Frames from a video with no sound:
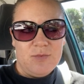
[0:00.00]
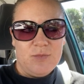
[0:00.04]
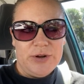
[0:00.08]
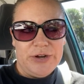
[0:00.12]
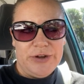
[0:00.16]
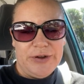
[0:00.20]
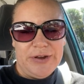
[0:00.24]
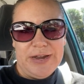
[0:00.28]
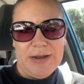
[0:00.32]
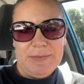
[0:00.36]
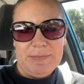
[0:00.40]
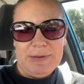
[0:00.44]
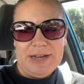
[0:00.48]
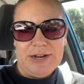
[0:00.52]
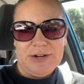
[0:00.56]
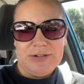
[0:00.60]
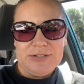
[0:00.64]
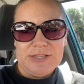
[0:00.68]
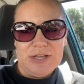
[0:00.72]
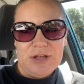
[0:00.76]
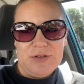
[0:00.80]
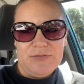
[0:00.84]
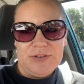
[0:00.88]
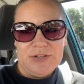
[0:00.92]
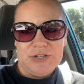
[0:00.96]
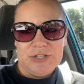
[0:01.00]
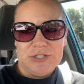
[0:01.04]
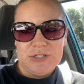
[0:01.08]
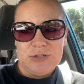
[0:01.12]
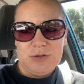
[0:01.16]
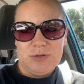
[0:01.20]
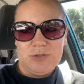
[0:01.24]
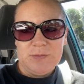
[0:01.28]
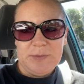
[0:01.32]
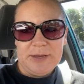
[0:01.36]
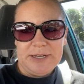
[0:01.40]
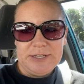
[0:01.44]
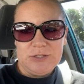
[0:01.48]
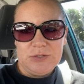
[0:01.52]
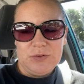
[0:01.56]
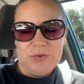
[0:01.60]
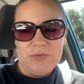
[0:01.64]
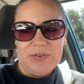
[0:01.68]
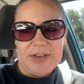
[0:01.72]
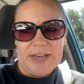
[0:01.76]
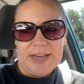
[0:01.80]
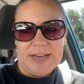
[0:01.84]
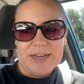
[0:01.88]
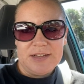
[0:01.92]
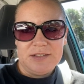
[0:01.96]
When you're eating by yourself, it just goes by
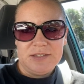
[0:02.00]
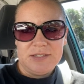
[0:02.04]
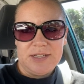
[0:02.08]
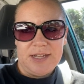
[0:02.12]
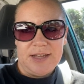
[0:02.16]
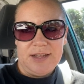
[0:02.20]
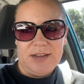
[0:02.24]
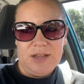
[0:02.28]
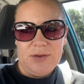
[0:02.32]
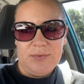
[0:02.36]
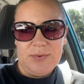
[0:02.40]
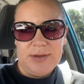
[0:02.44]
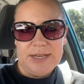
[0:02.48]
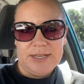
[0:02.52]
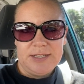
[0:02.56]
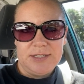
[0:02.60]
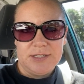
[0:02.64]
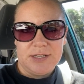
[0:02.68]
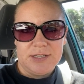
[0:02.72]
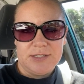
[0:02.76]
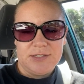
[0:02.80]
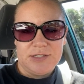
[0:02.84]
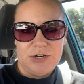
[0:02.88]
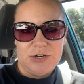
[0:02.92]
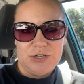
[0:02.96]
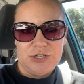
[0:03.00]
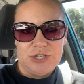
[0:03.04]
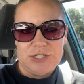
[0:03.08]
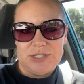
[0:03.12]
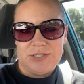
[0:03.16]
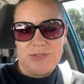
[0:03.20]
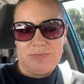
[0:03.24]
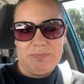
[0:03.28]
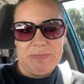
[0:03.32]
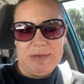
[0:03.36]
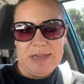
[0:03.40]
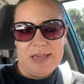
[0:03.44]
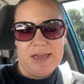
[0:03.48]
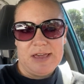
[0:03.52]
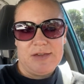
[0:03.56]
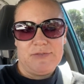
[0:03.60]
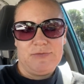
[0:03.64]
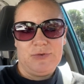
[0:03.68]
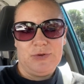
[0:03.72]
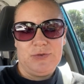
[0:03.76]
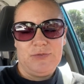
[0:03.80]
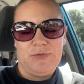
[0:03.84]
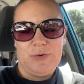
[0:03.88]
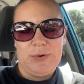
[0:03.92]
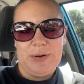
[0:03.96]
so fast anyways, because they're just
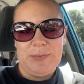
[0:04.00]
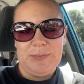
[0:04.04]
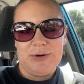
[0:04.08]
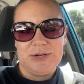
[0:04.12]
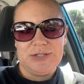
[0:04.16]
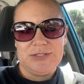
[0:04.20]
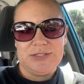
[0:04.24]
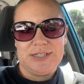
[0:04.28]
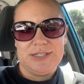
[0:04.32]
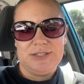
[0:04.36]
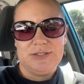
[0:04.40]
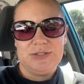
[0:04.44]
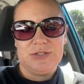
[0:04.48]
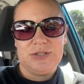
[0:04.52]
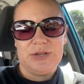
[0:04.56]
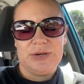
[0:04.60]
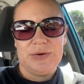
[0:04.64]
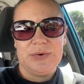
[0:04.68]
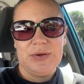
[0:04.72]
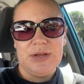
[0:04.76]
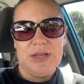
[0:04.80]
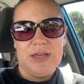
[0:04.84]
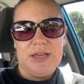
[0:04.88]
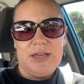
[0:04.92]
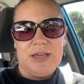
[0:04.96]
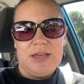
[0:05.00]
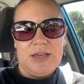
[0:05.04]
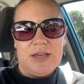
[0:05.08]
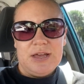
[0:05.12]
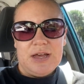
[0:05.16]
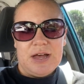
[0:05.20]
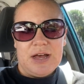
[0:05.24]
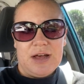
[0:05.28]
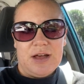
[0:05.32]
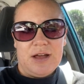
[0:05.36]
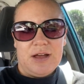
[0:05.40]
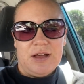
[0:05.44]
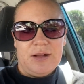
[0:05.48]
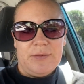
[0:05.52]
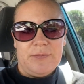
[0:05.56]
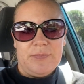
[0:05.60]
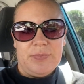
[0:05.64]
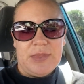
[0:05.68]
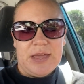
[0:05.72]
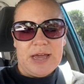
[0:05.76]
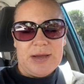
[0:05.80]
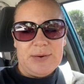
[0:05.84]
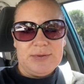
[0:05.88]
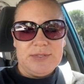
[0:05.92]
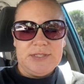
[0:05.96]
making food for one person. So
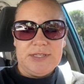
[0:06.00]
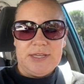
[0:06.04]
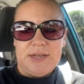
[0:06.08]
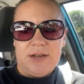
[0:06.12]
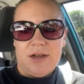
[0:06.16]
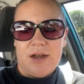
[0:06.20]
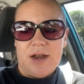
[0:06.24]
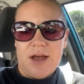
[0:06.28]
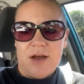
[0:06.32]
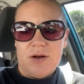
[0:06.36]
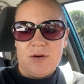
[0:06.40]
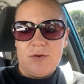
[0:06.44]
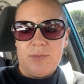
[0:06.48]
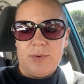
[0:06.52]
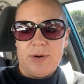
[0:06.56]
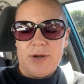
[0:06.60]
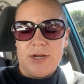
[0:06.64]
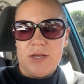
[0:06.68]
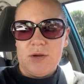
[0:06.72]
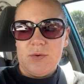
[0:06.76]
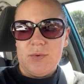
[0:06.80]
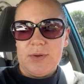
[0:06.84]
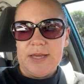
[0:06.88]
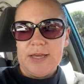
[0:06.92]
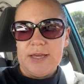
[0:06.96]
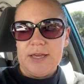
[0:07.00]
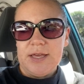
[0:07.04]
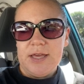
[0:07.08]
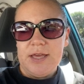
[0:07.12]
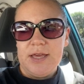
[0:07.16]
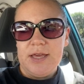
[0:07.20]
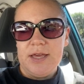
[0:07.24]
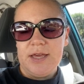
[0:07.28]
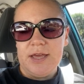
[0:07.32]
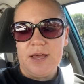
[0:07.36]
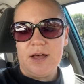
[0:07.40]
I was in and out pretty quick.